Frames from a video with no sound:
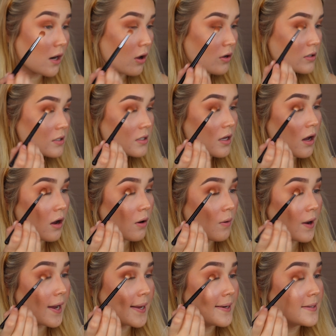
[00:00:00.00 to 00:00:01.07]

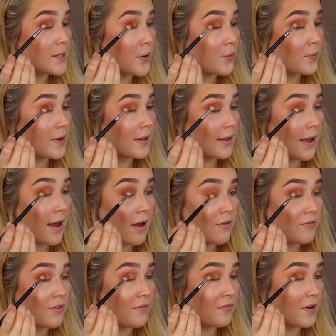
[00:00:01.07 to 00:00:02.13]
also, I don't really
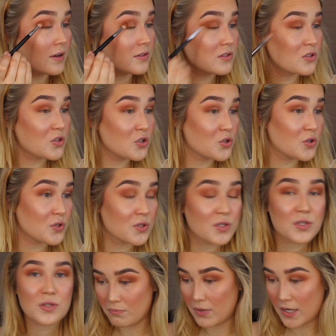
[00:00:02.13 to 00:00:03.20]
have the funds to
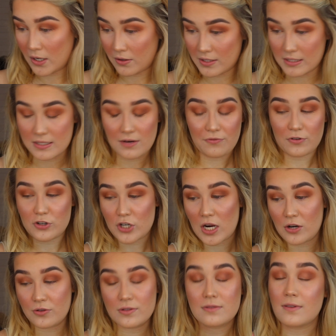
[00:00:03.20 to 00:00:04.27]
just buy all these different
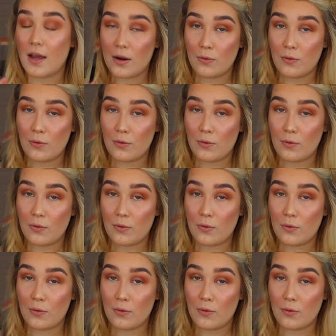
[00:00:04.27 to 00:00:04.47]
shadows. I